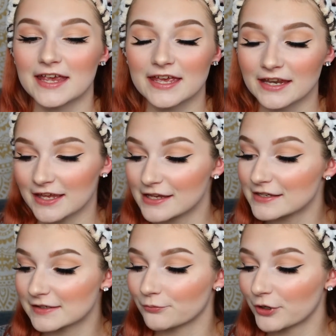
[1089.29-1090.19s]
it
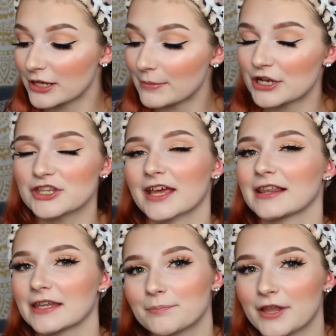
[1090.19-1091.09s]
is pretty much like a
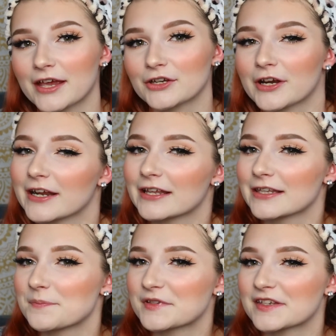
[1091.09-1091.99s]
lip liner and a
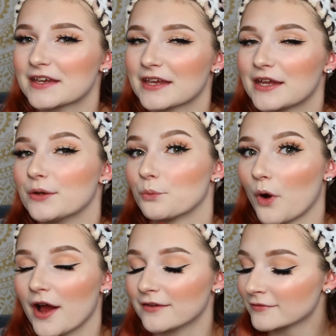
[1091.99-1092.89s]
lipstick in
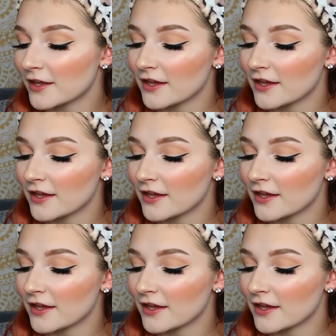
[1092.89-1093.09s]
one.